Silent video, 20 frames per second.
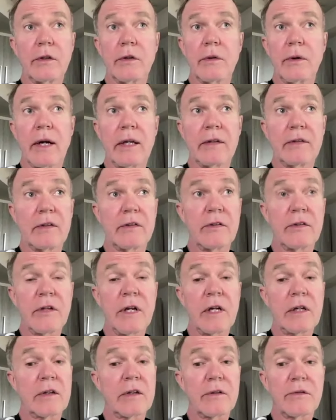U.S. This is
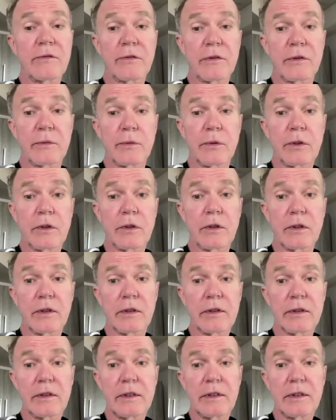not good for the world.